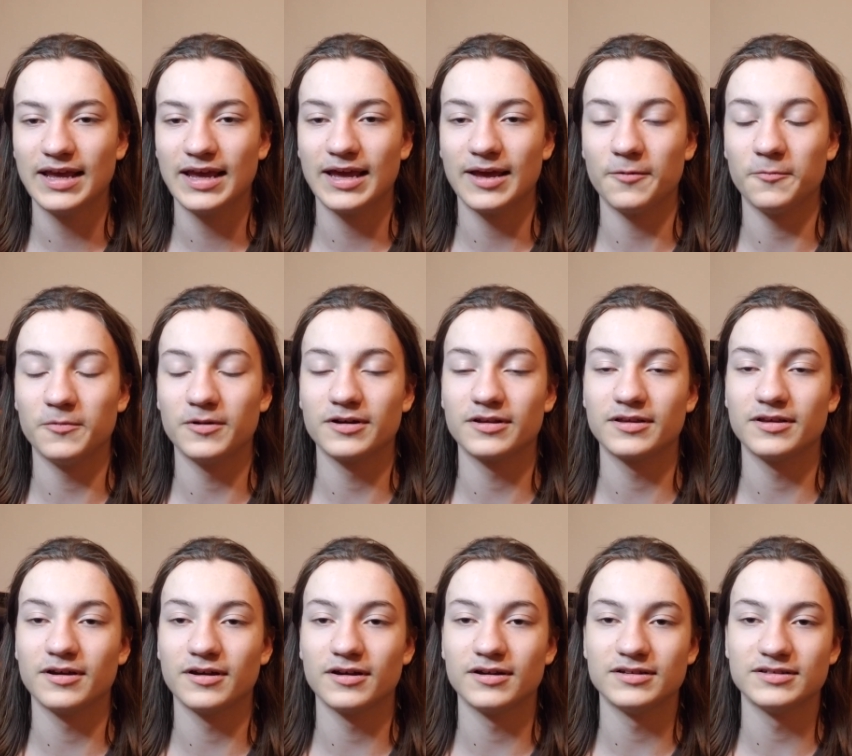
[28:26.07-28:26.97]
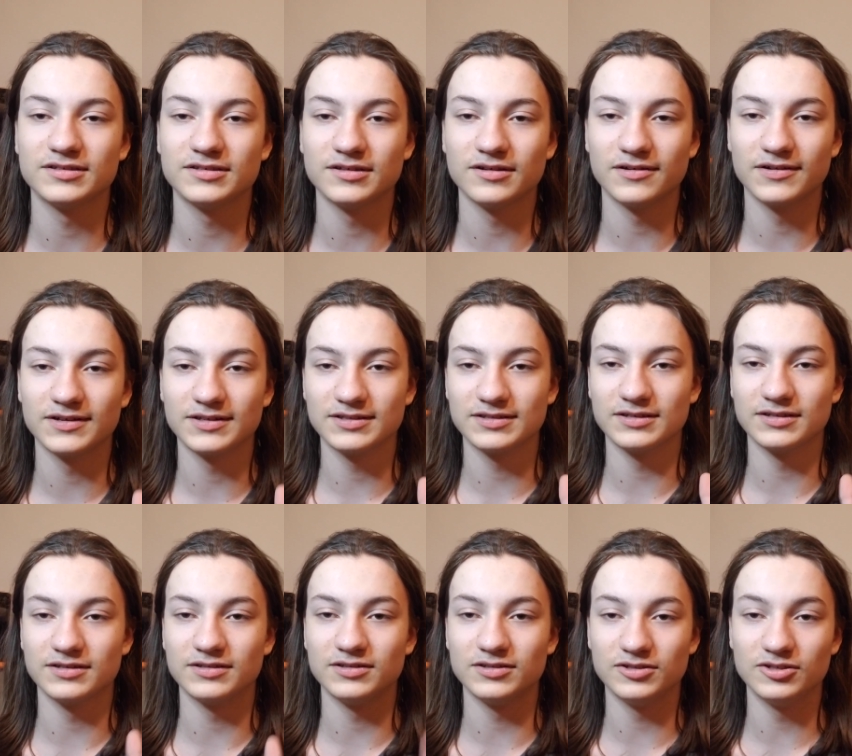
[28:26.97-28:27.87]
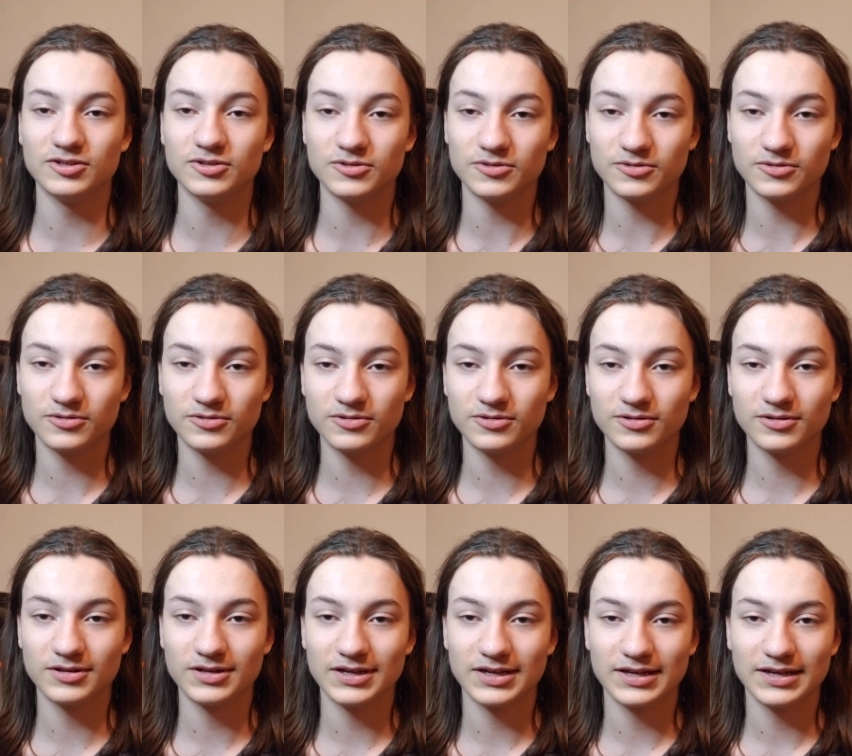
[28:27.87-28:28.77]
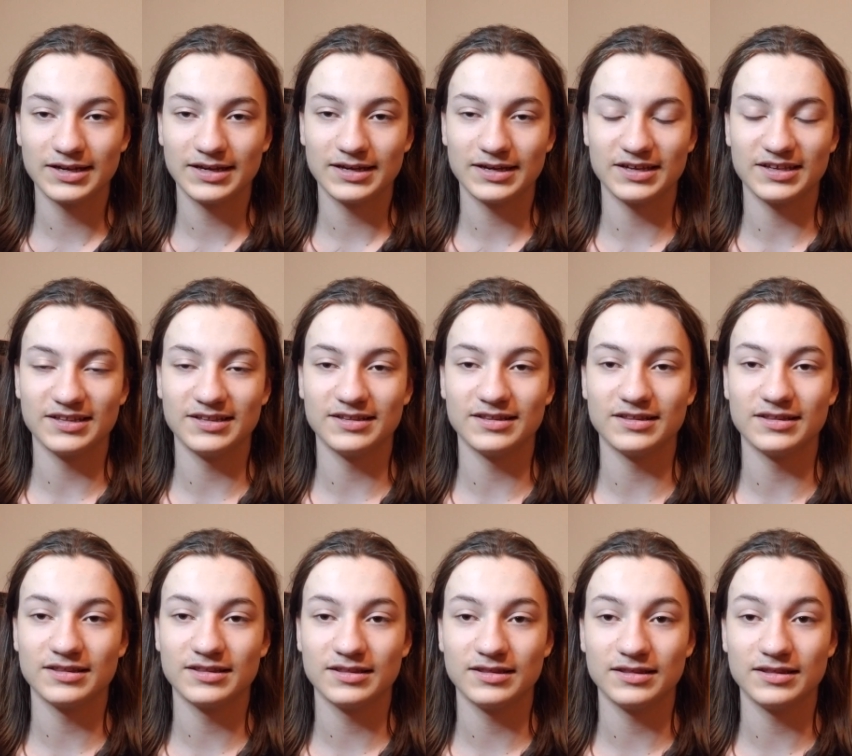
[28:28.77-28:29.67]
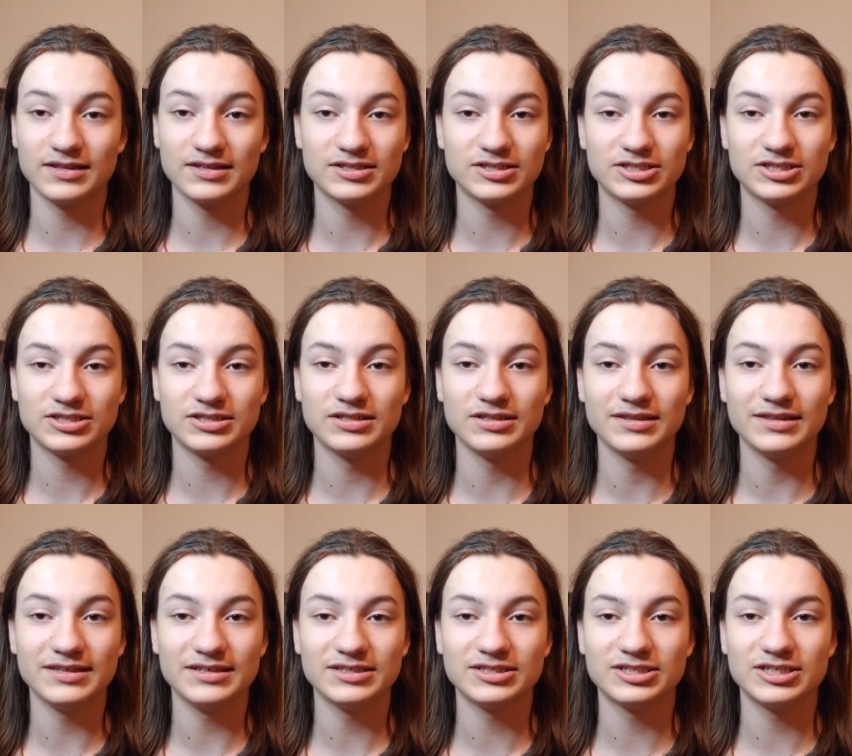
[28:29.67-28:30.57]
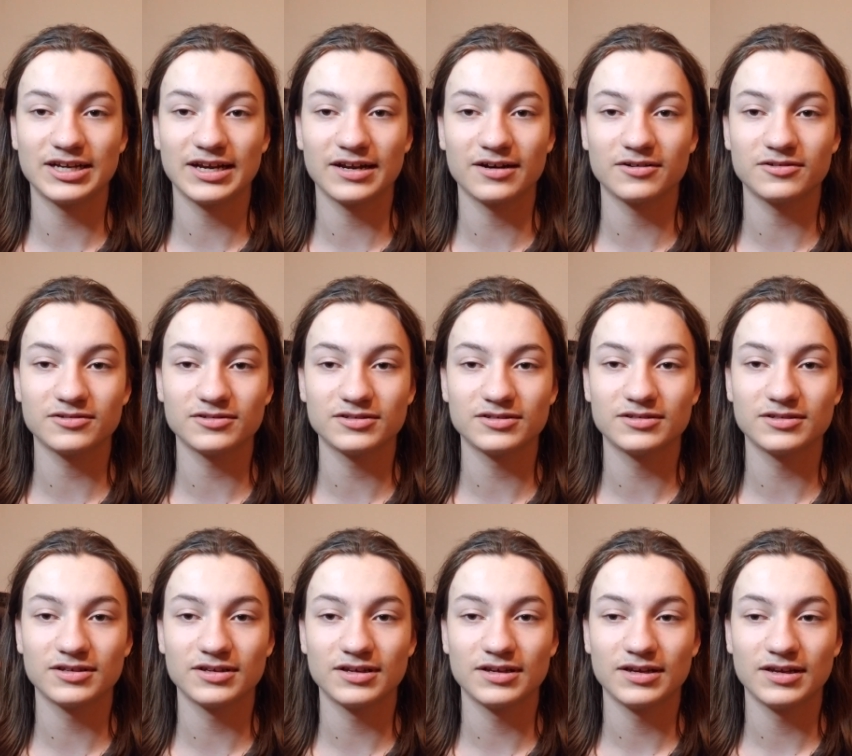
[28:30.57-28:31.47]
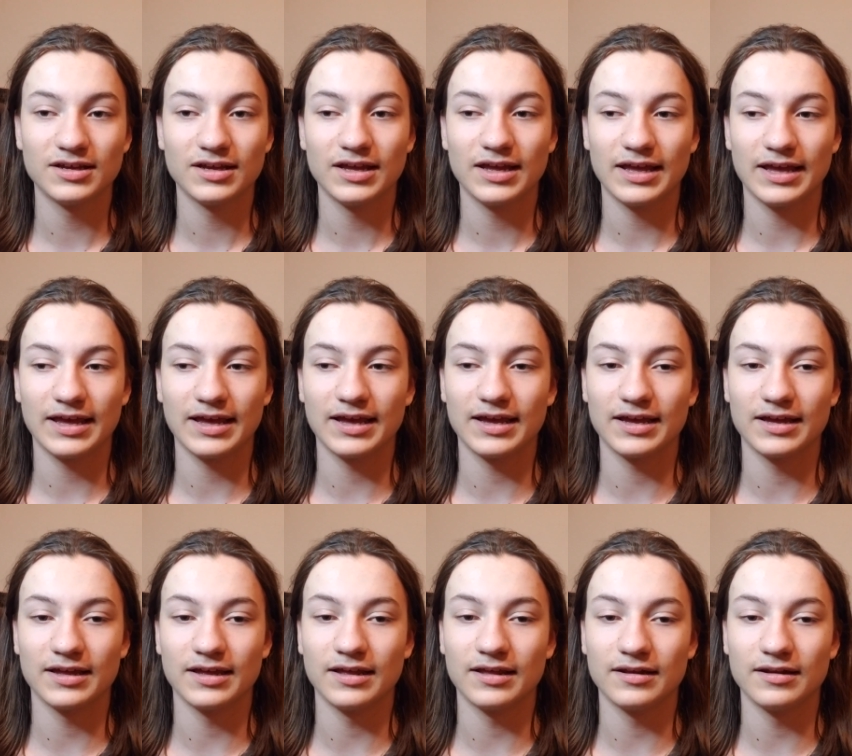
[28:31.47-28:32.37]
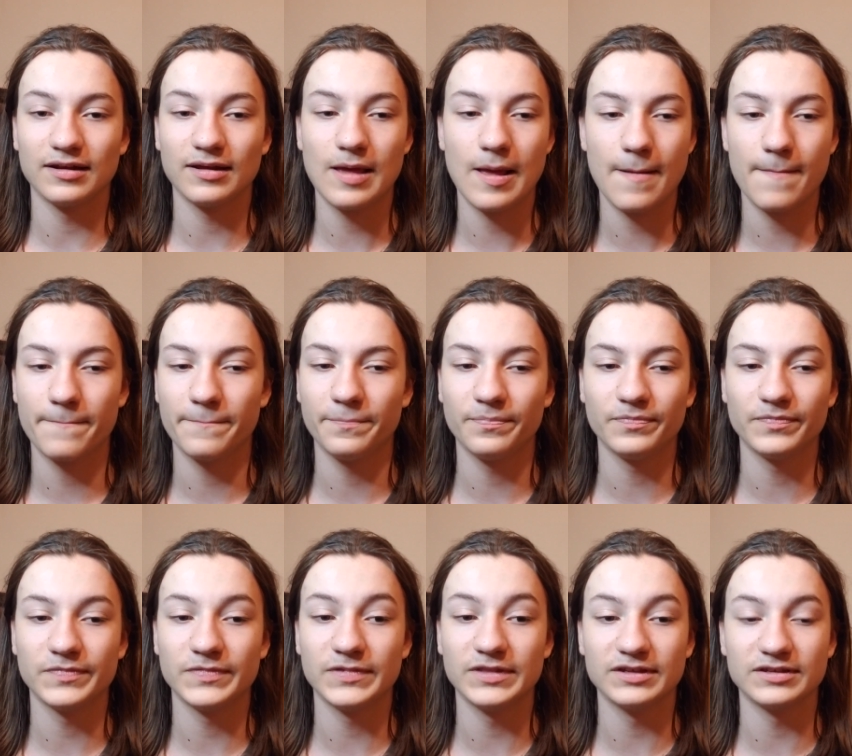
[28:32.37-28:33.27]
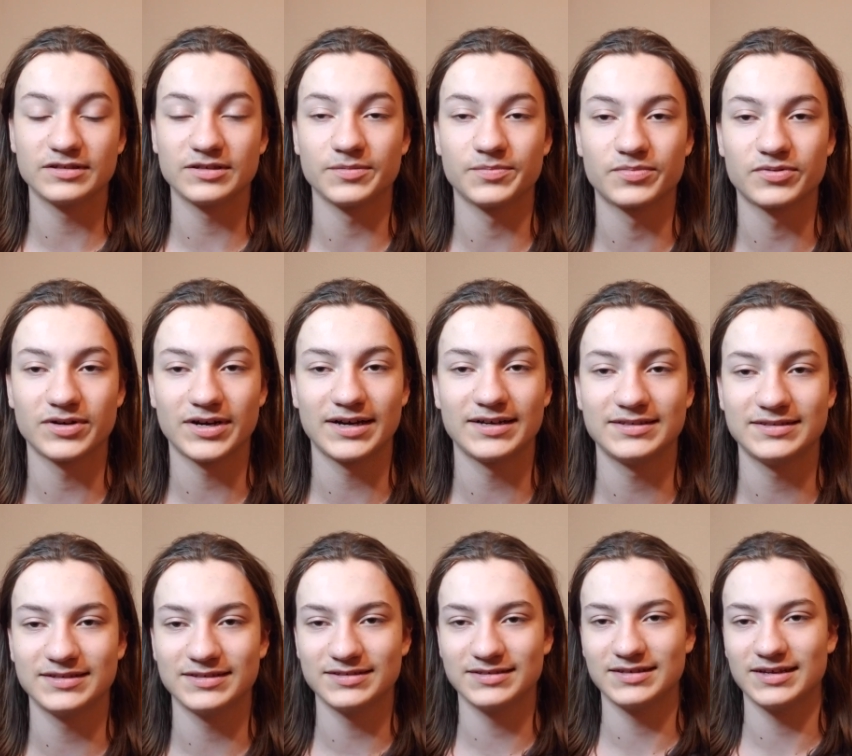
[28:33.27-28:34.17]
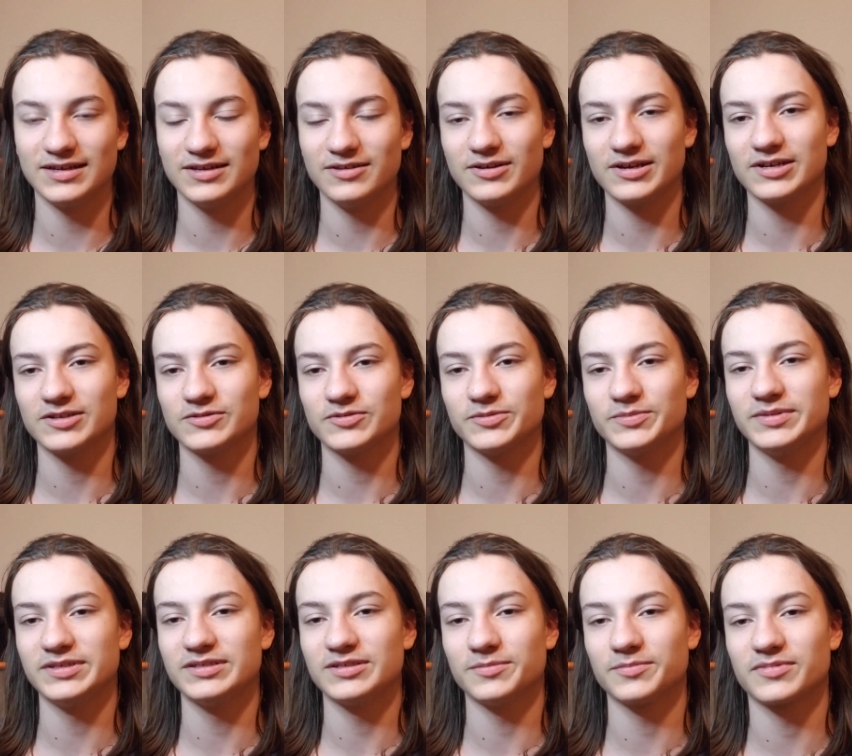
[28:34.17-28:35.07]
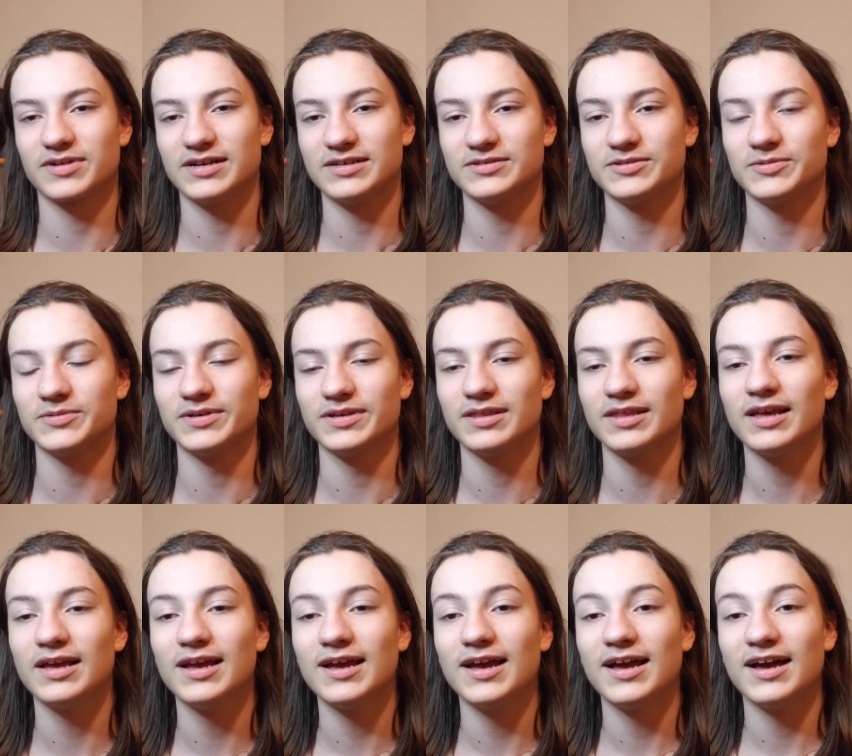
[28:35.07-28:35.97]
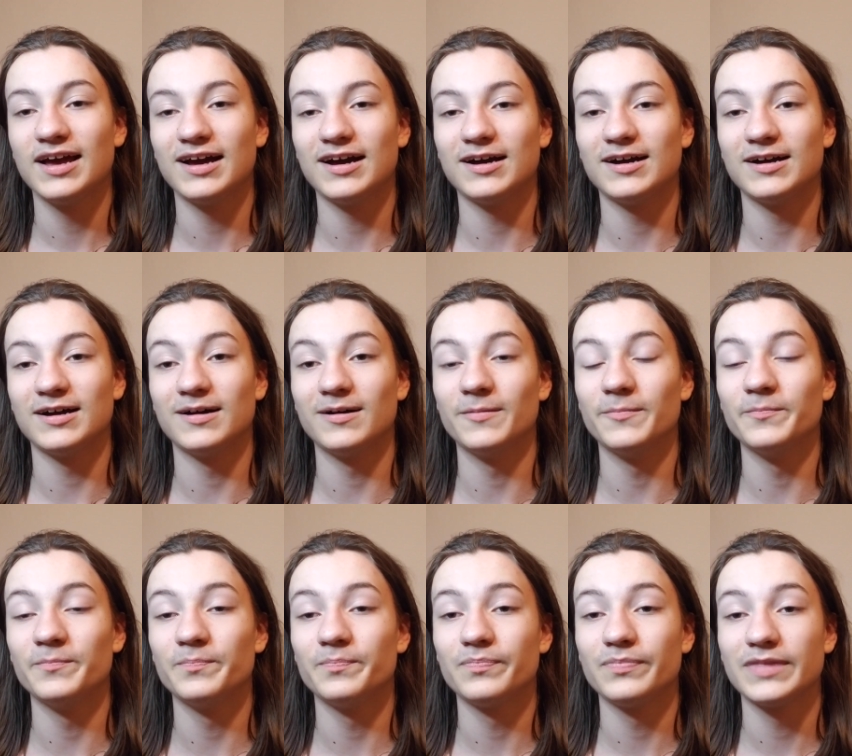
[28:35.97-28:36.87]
and what God is going to do in this these channels and the surprises that you guys will be surprised with. Um,